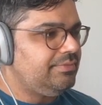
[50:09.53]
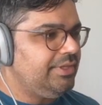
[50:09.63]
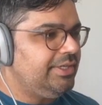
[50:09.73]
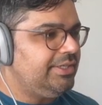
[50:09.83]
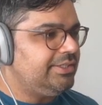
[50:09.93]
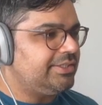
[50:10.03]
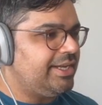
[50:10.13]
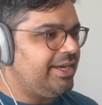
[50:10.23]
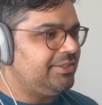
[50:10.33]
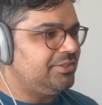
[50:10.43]
It is
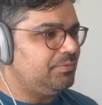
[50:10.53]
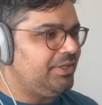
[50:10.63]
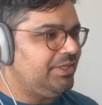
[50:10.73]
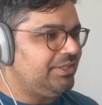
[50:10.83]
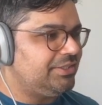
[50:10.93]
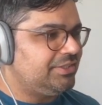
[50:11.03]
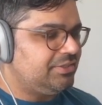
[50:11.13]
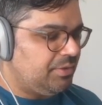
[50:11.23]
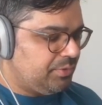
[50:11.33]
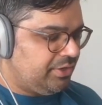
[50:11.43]
getting to be
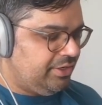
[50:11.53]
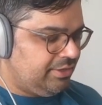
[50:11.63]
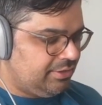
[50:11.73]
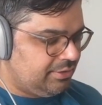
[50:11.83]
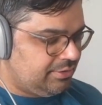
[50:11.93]
summer here.